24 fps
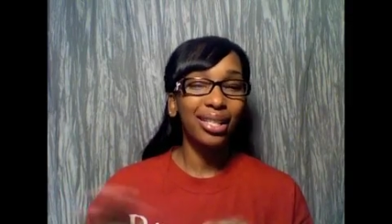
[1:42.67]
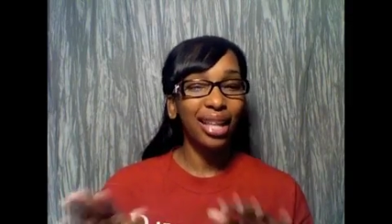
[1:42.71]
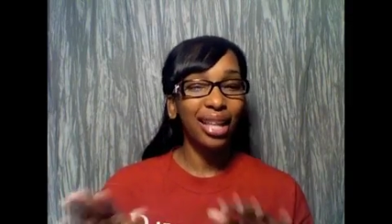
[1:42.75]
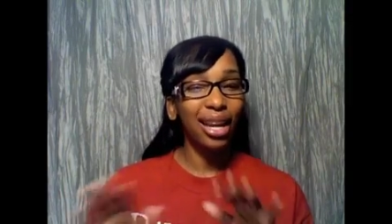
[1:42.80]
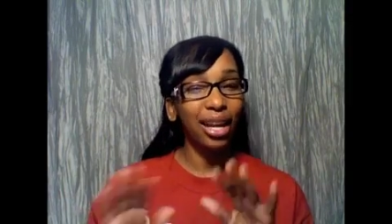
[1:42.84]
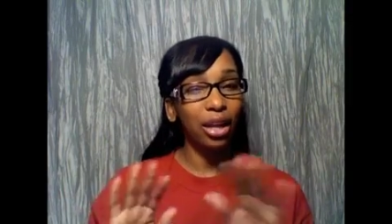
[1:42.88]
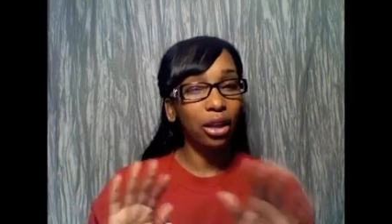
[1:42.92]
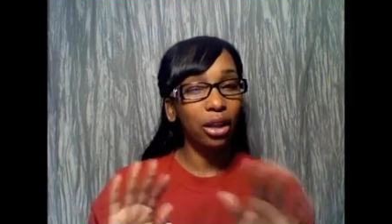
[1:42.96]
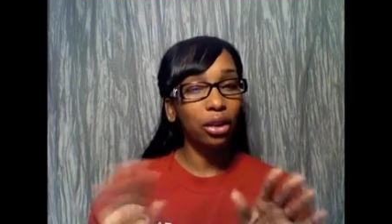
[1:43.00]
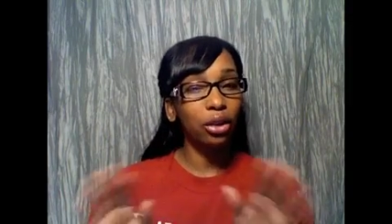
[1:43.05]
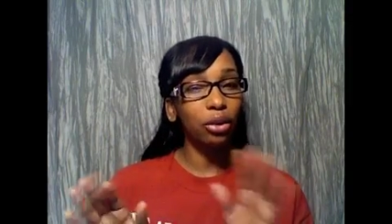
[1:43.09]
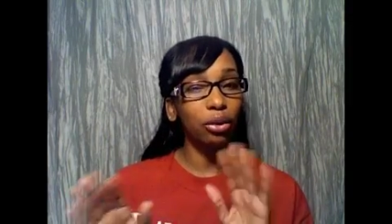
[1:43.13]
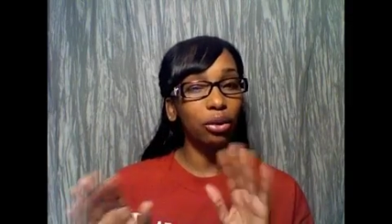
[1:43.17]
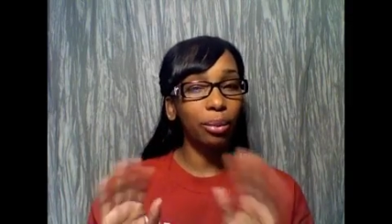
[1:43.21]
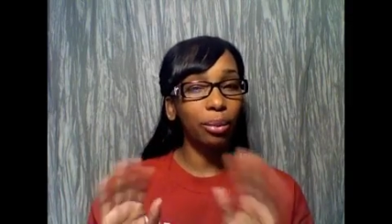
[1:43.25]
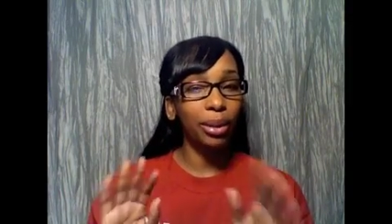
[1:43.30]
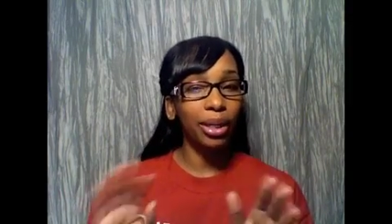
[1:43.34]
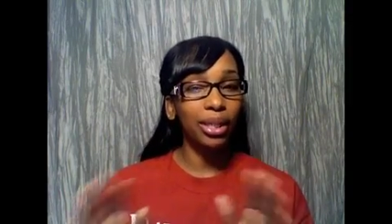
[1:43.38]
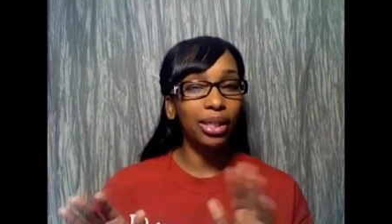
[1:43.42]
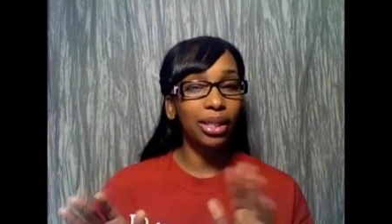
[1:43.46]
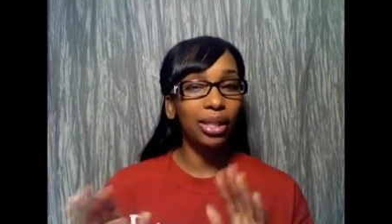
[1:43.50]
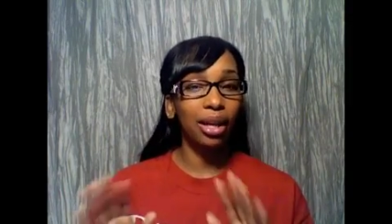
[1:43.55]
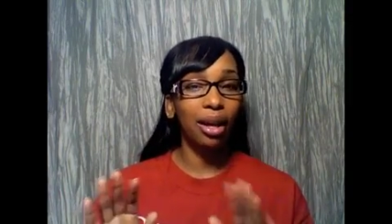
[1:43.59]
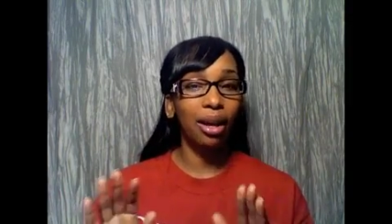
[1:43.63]
take a little bit
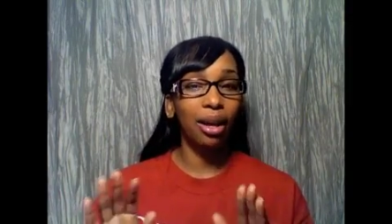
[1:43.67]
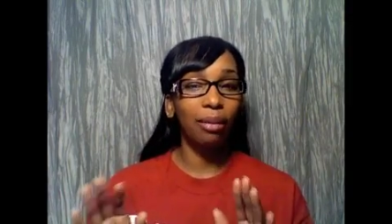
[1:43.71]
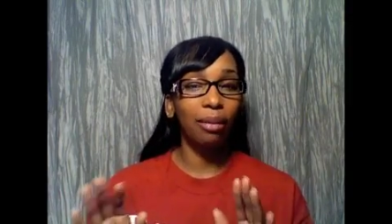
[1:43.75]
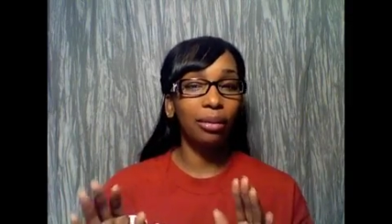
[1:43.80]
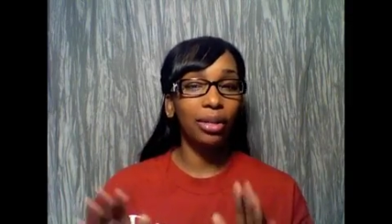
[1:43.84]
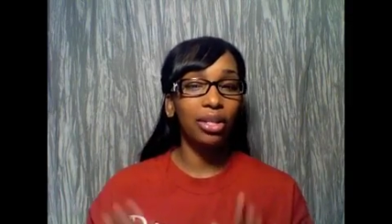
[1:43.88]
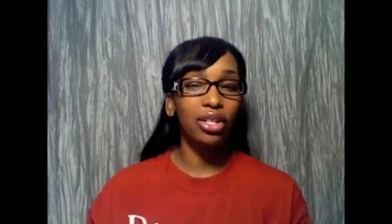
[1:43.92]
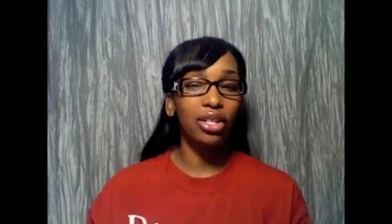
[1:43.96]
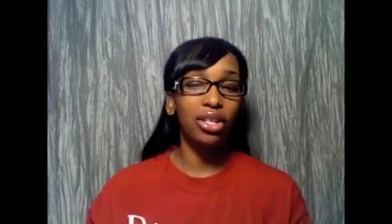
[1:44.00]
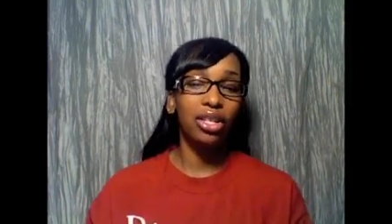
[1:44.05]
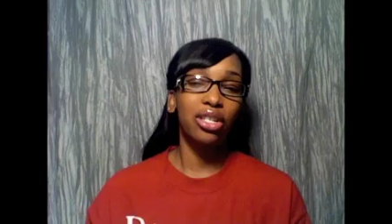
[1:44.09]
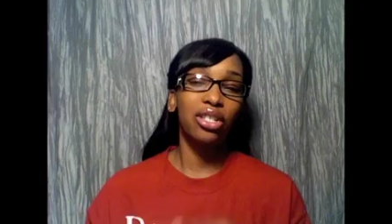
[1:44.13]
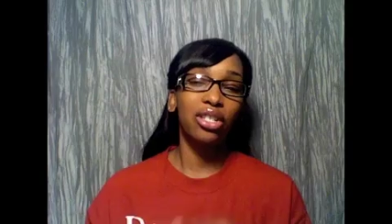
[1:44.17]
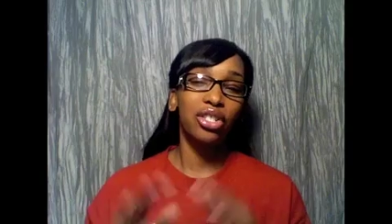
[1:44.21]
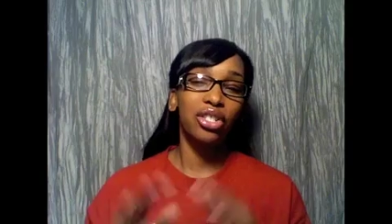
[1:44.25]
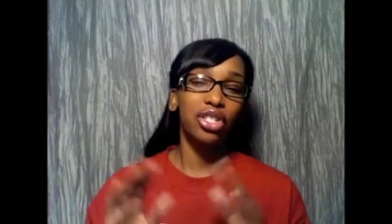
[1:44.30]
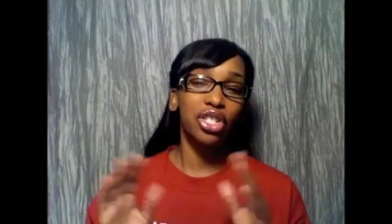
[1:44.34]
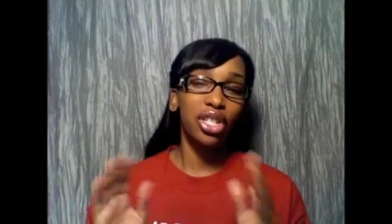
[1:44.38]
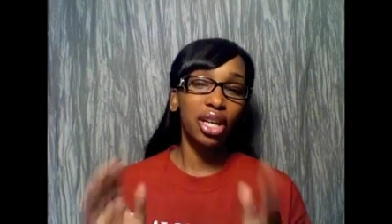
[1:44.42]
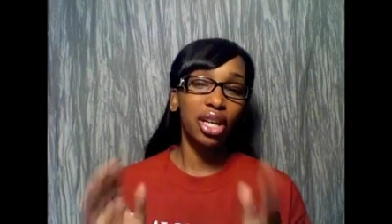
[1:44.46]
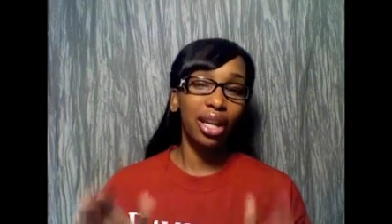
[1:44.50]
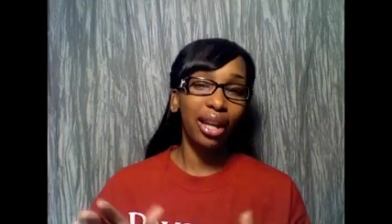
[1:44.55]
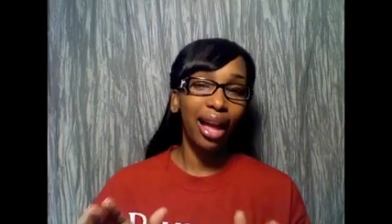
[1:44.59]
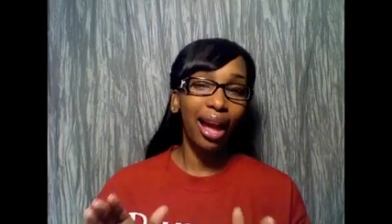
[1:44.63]
of time to just
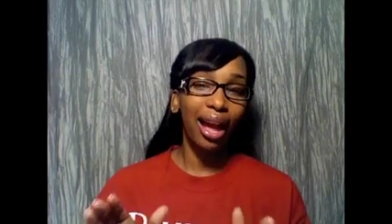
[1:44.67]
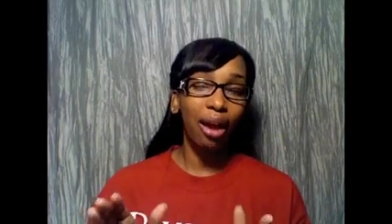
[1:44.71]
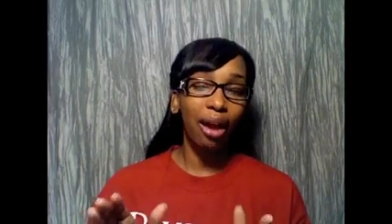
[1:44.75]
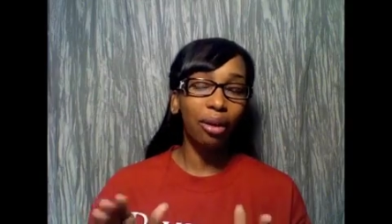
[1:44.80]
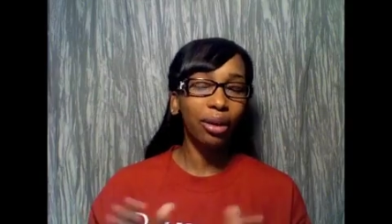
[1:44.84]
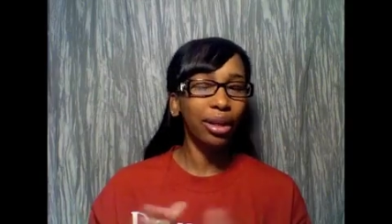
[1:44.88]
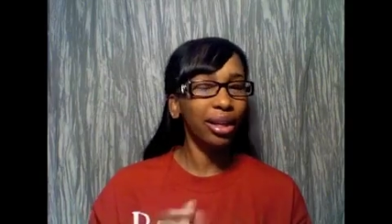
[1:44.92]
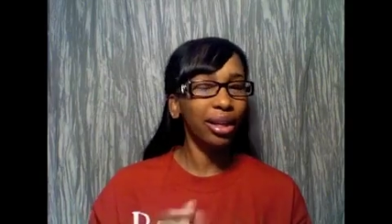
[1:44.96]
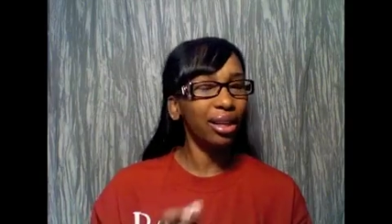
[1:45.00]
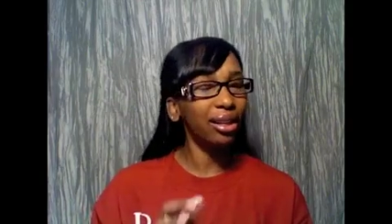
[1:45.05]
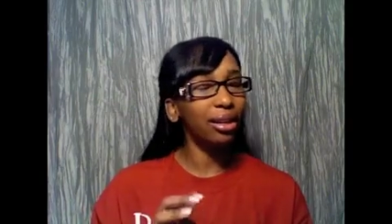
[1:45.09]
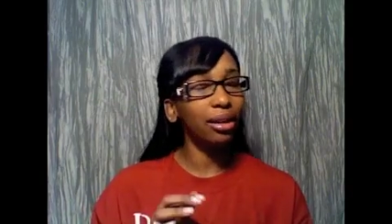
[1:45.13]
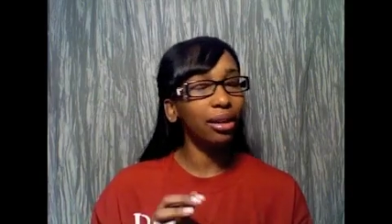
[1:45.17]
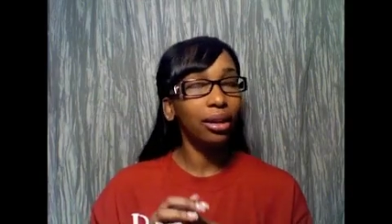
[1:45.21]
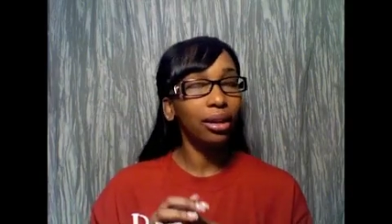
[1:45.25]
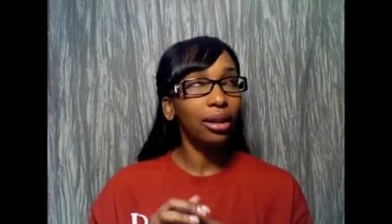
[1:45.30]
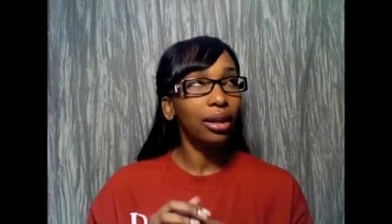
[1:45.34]
chill out and